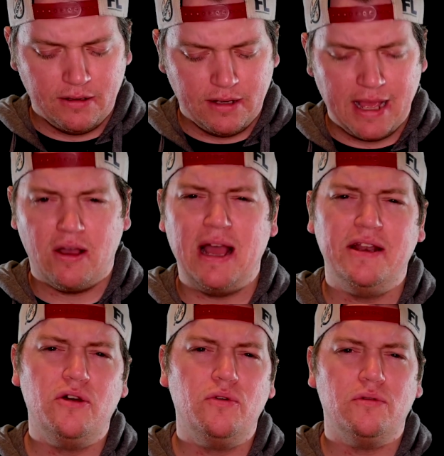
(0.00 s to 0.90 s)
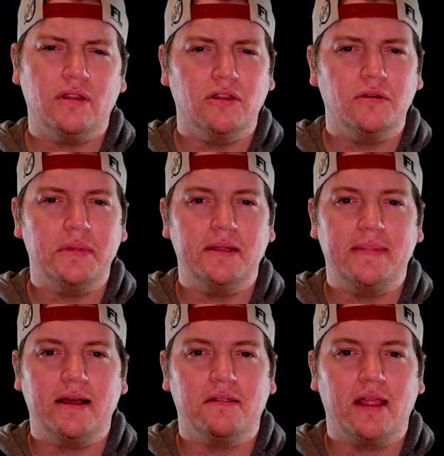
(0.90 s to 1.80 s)
Now I know a little bit
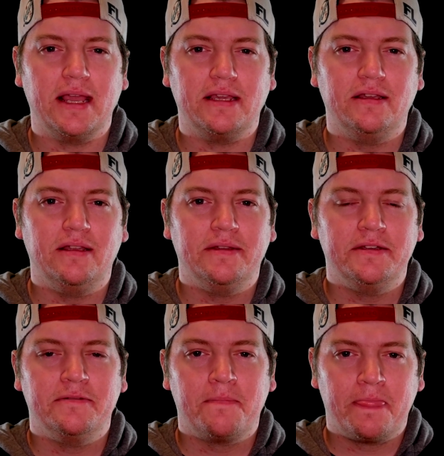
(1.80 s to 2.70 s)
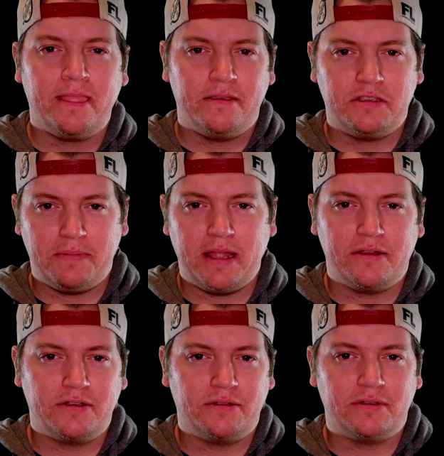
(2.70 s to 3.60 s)
about like
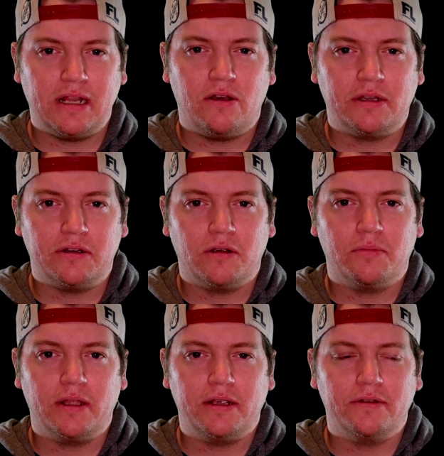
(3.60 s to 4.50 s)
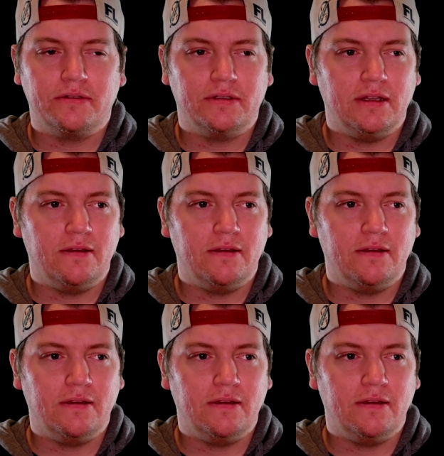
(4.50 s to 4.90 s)
Spanish style guitar players.